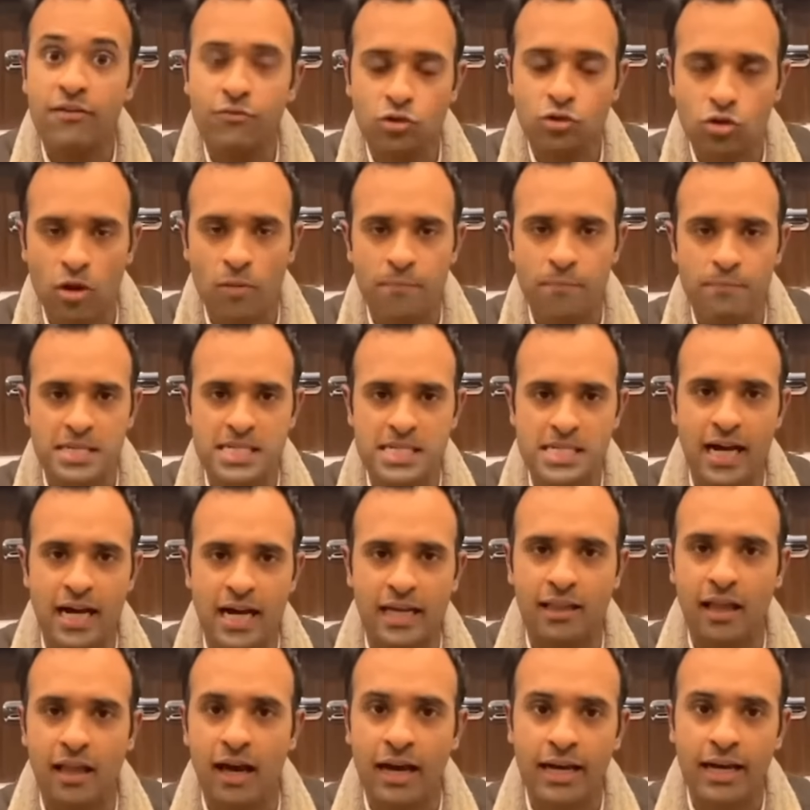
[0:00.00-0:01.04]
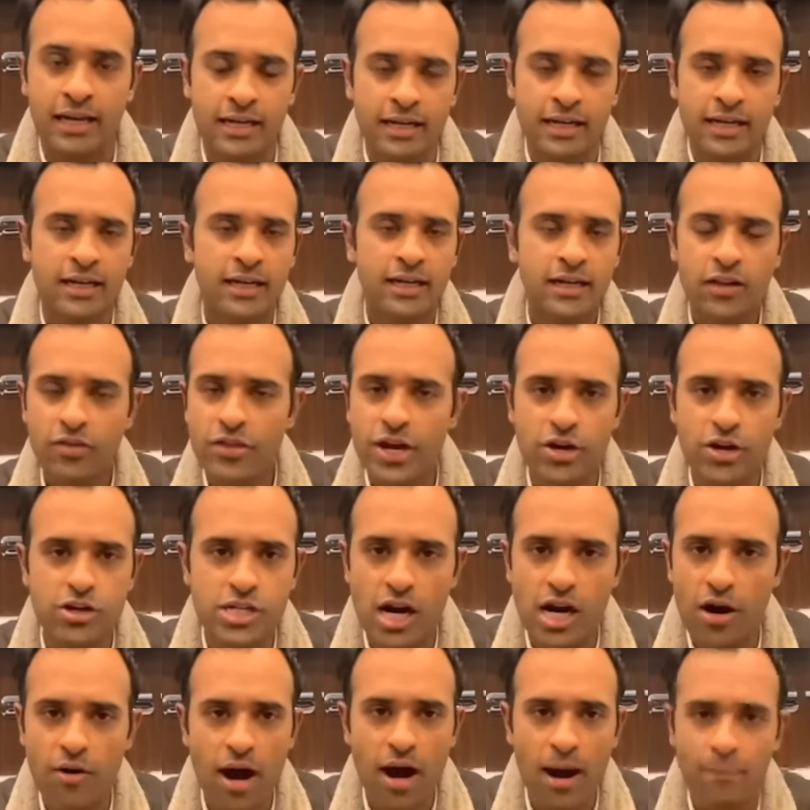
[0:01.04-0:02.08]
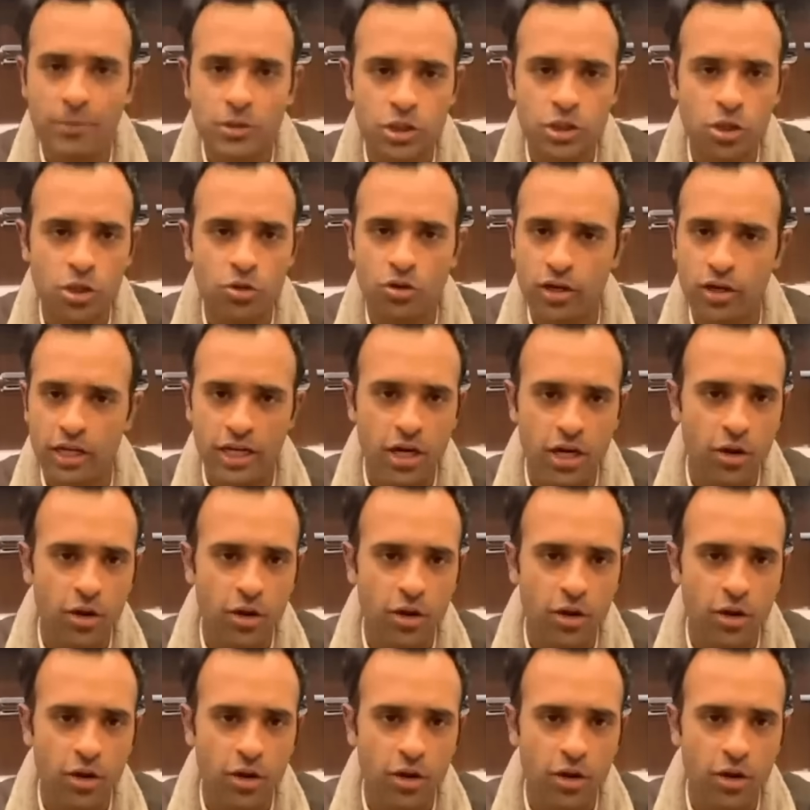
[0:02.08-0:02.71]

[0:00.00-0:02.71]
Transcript: if Trump is sidelined, there's our opportunity.